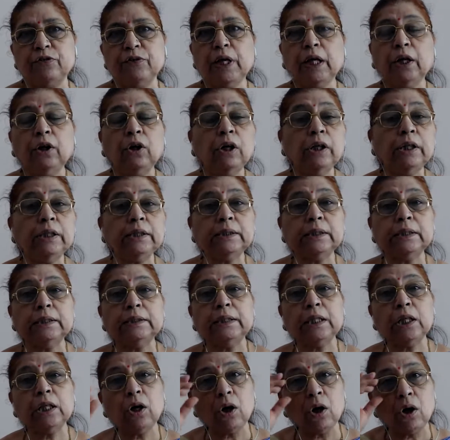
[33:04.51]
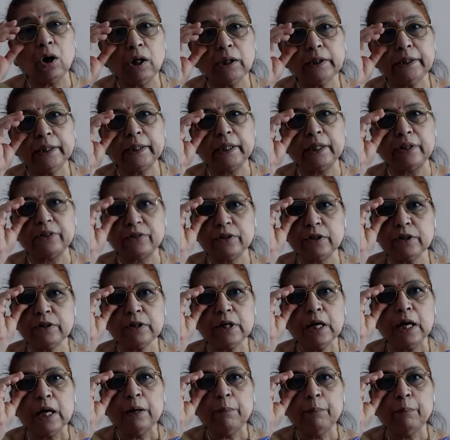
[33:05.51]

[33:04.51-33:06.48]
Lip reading: We are not discussing all the cases,